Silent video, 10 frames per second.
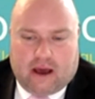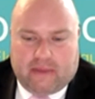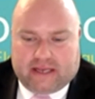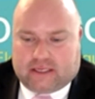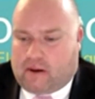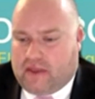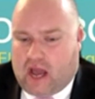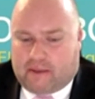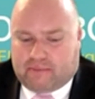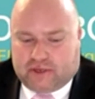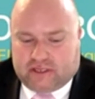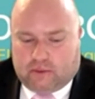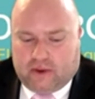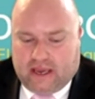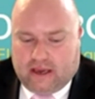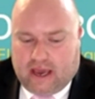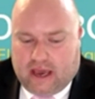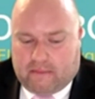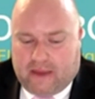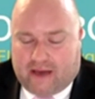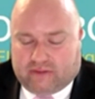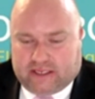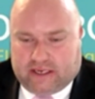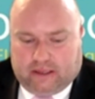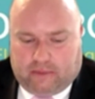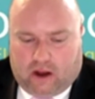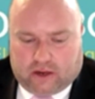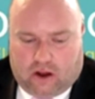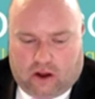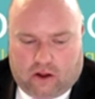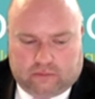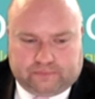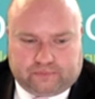based upon the options that we have listed in the bond call.